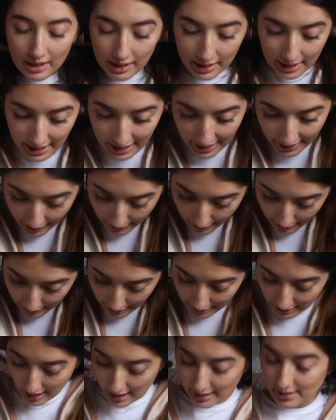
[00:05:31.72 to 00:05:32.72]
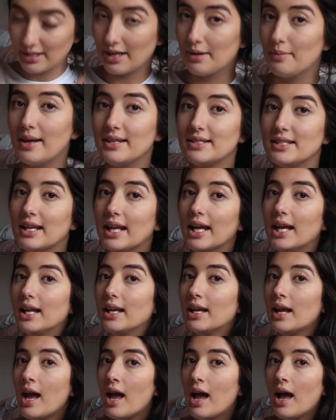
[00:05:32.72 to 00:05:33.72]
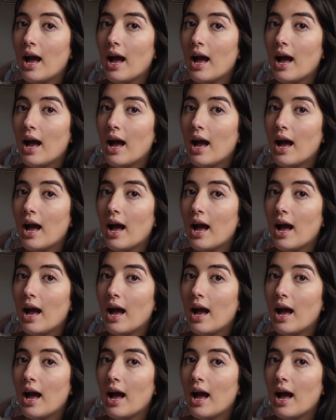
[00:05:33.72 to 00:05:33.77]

the last time I did it,